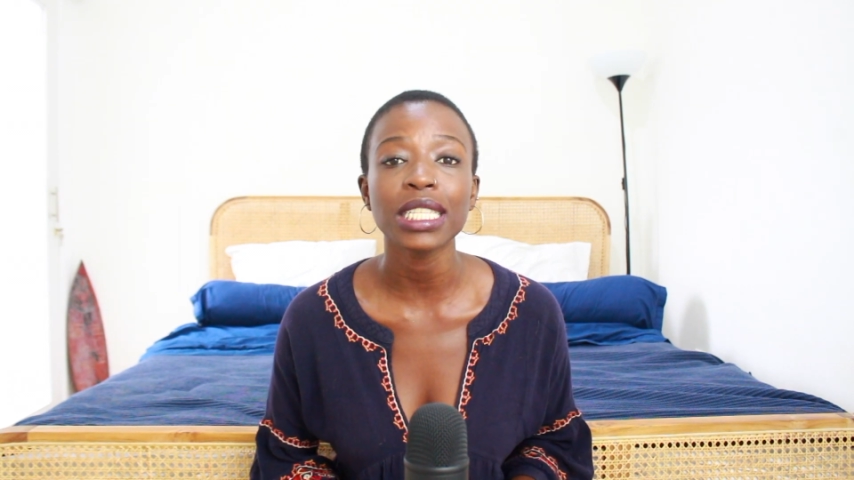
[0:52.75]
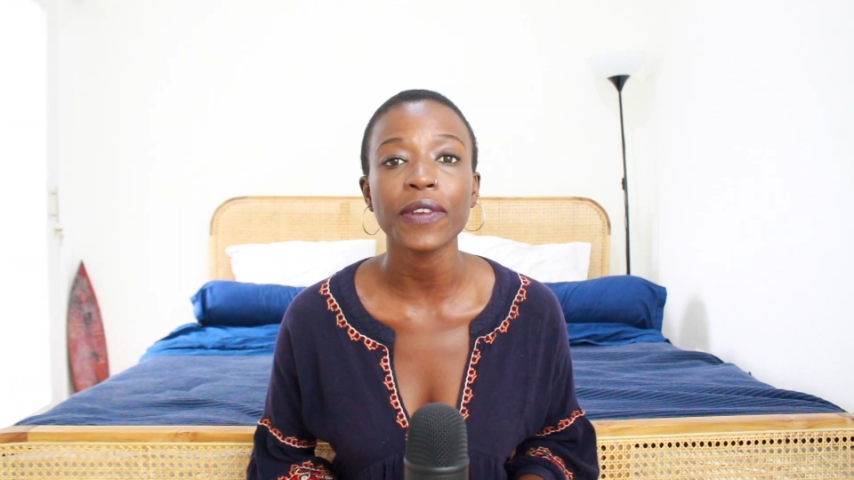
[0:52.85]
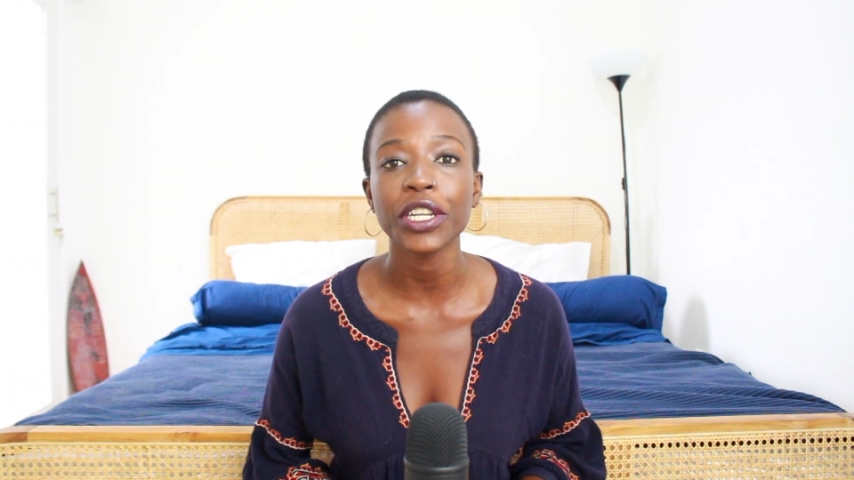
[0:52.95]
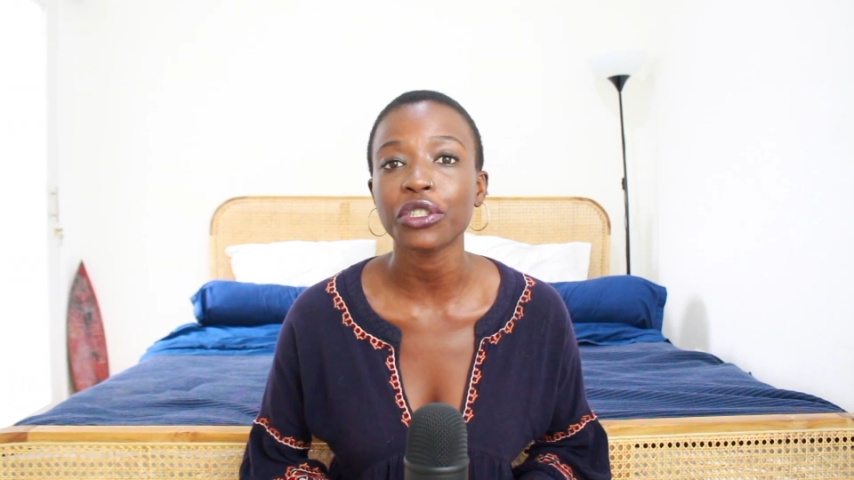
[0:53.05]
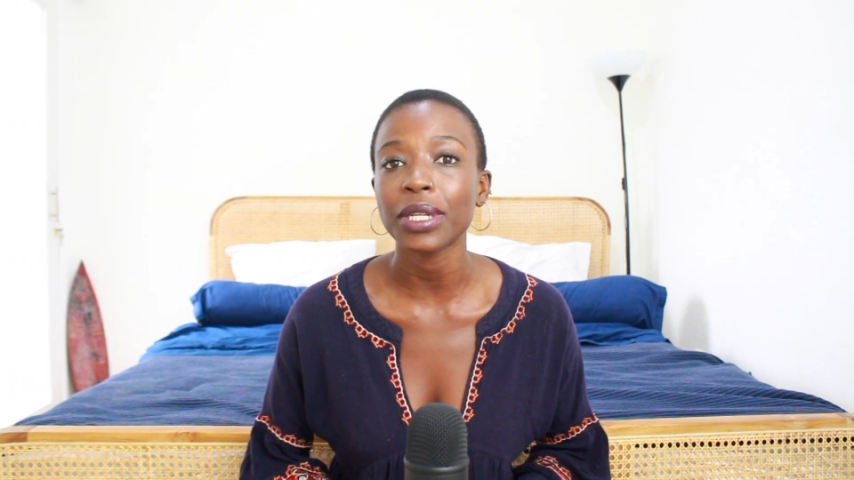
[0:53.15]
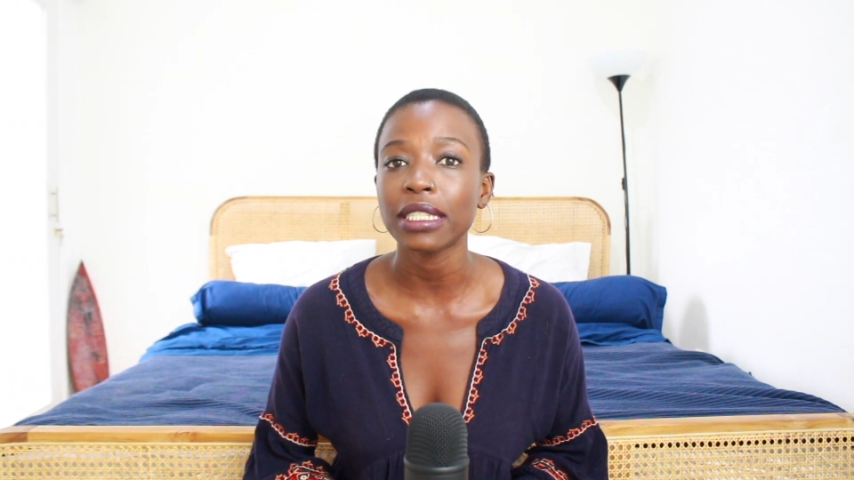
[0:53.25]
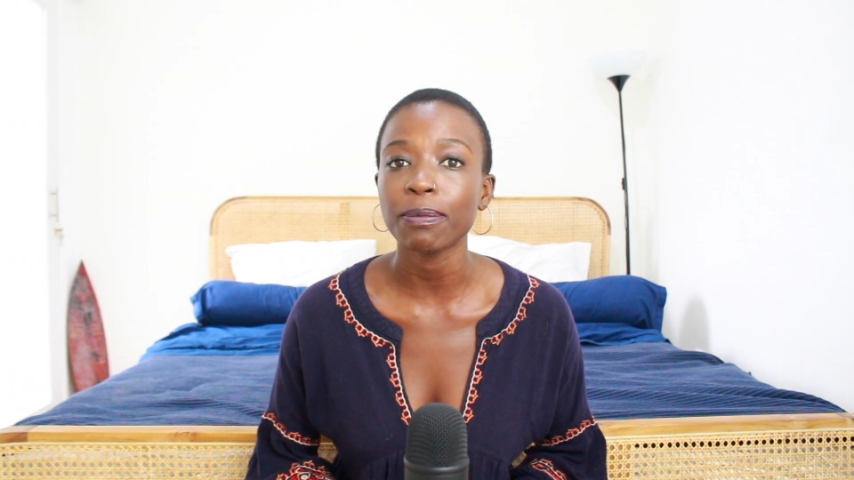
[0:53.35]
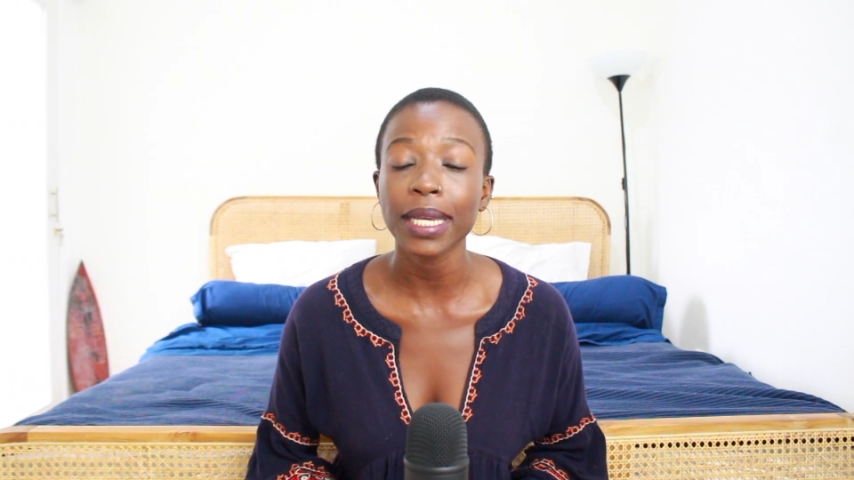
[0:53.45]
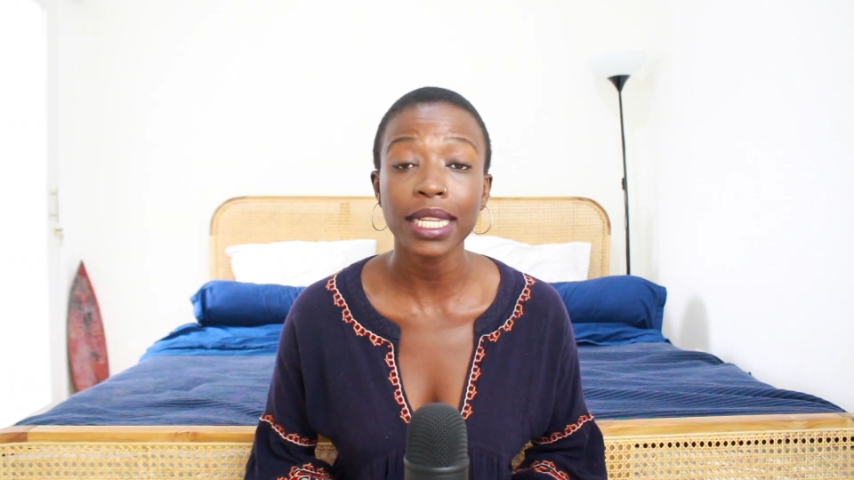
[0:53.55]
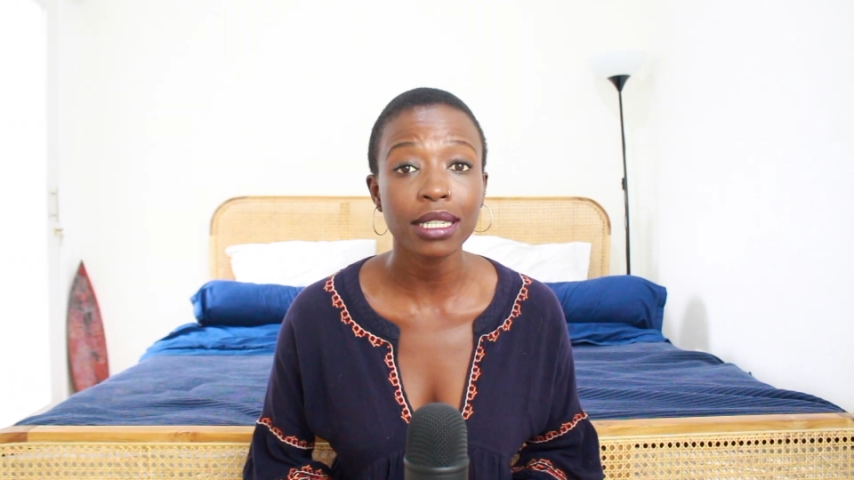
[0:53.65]
financial
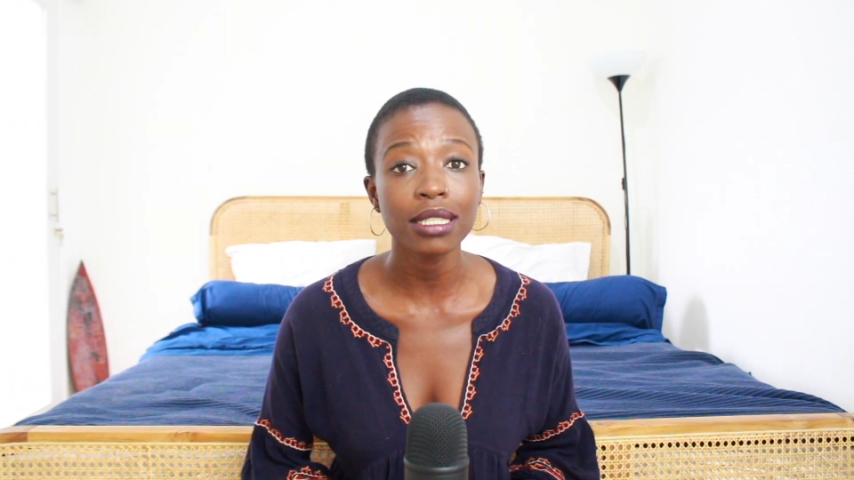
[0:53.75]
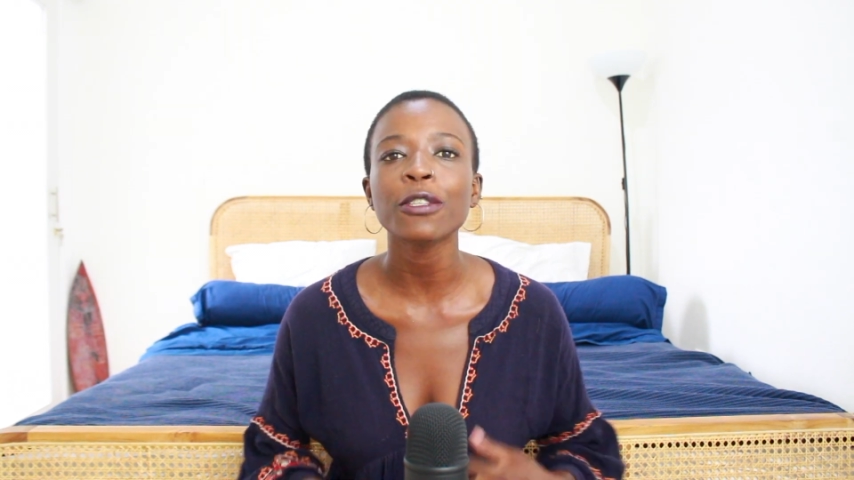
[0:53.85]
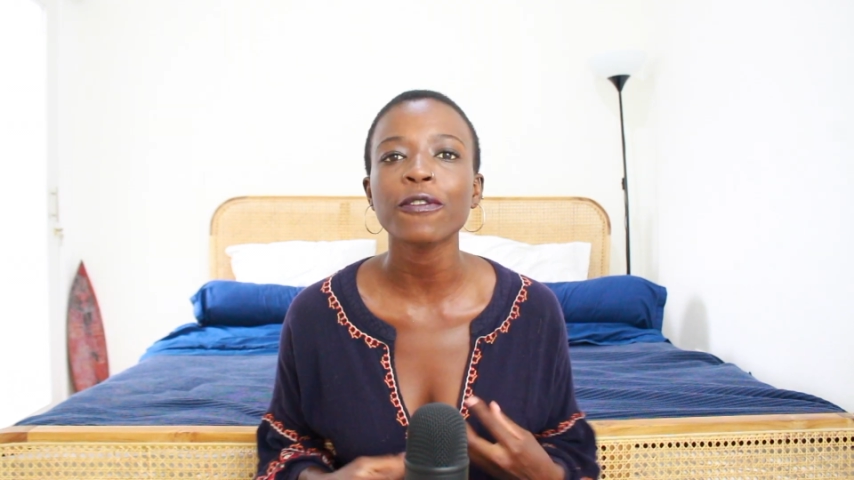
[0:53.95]
independence,